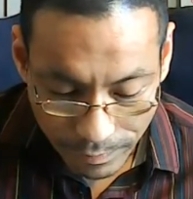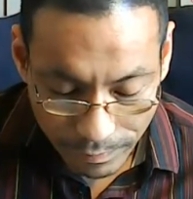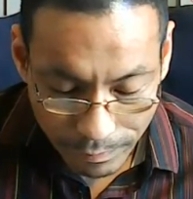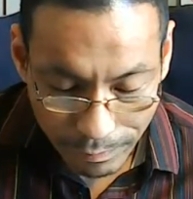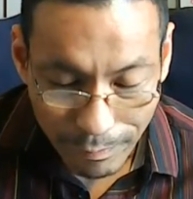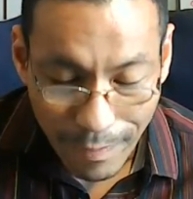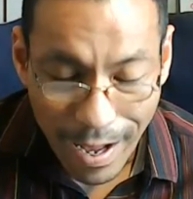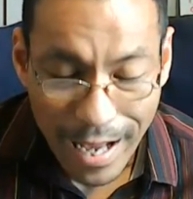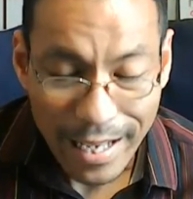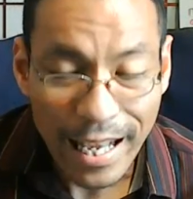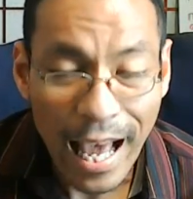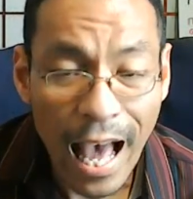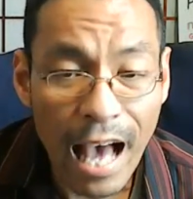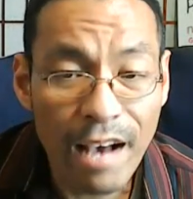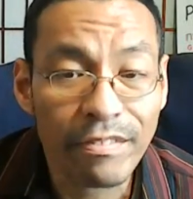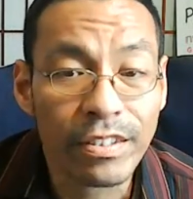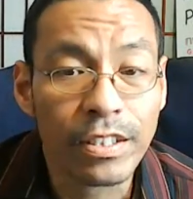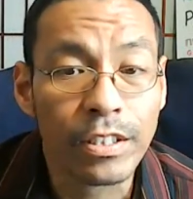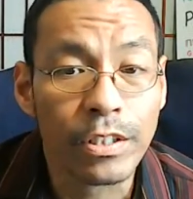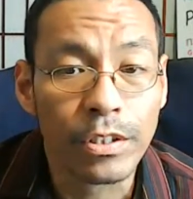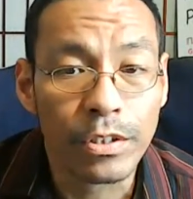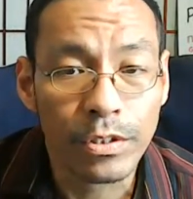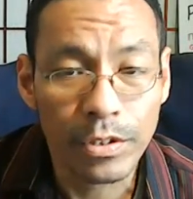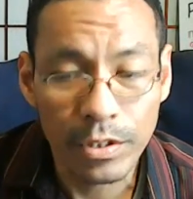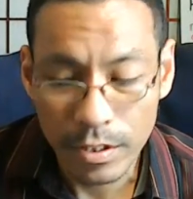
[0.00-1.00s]
my
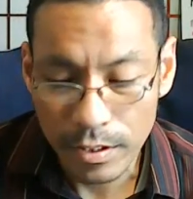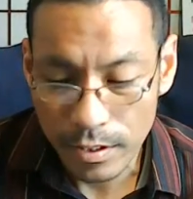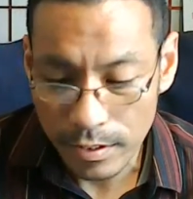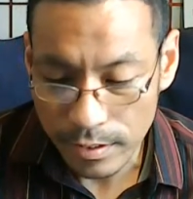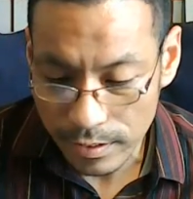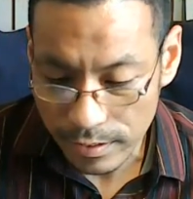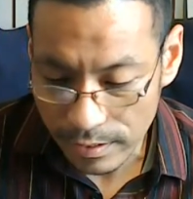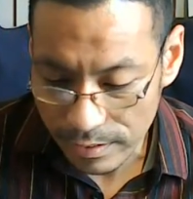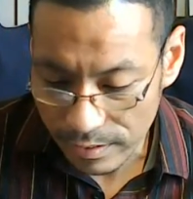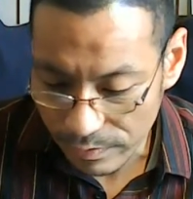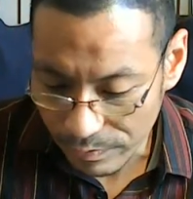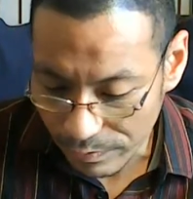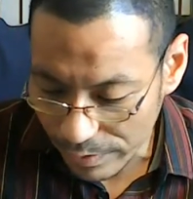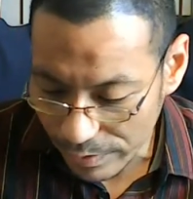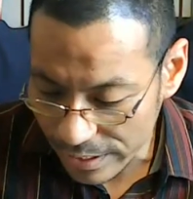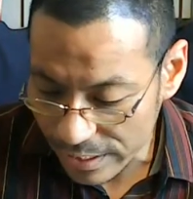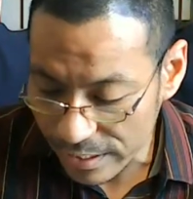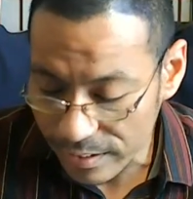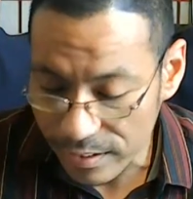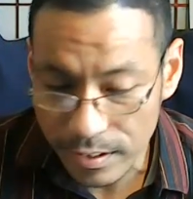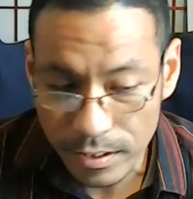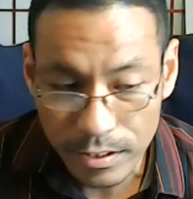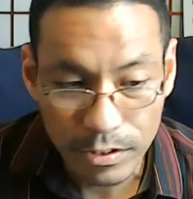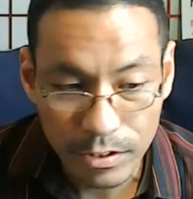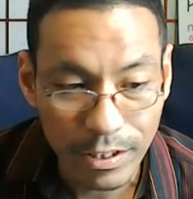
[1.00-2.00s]
Kavanaugh, which
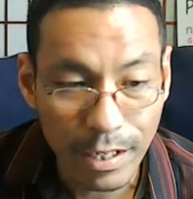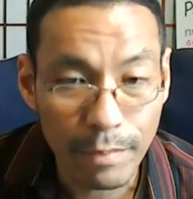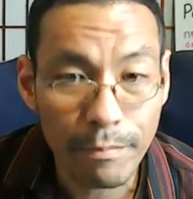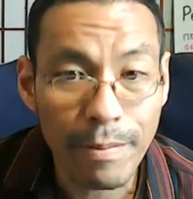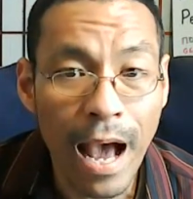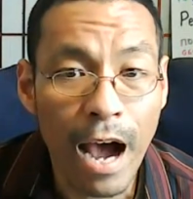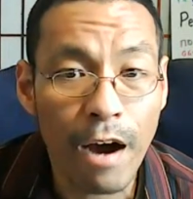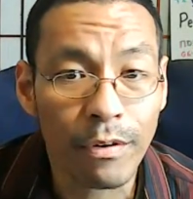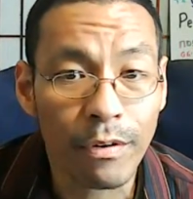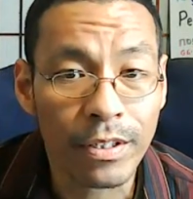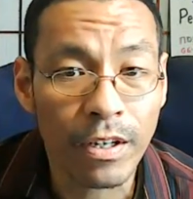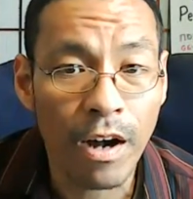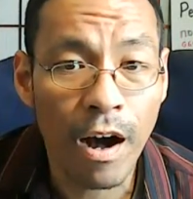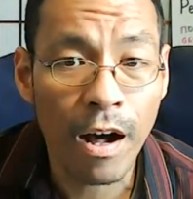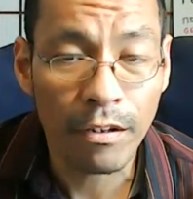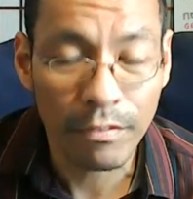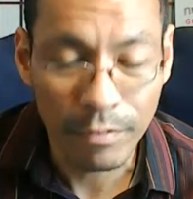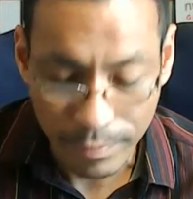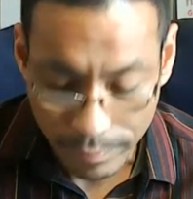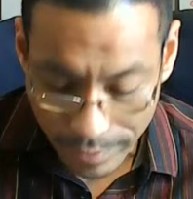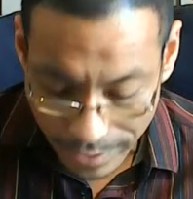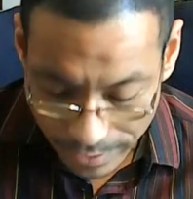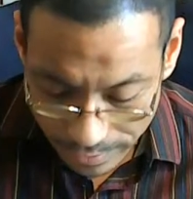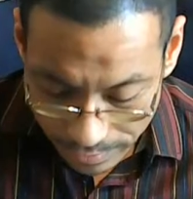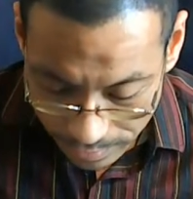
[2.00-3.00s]
is to empower all
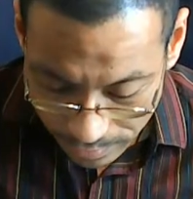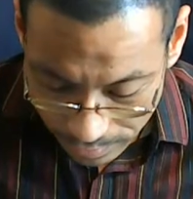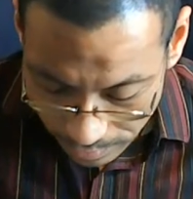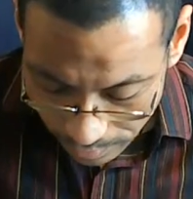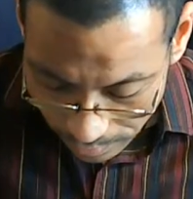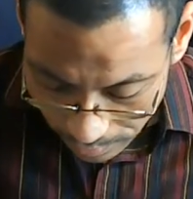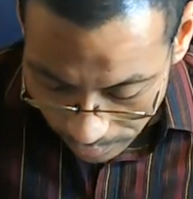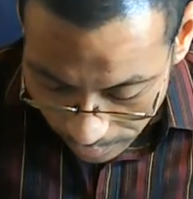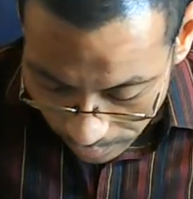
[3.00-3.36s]
women.